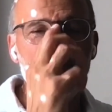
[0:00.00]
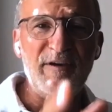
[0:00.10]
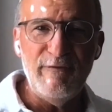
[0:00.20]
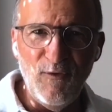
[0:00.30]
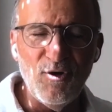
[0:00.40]

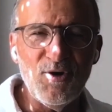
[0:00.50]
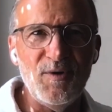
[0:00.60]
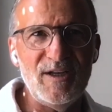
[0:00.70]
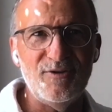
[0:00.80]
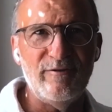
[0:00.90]
Before
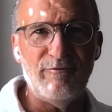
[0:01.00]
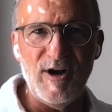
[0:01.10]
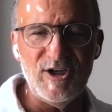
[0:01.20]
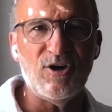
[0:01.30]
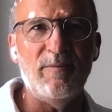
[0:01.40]
going to the
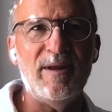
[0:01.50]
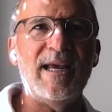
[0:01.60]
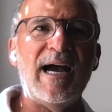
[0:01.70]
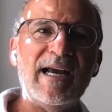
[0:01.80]
French army,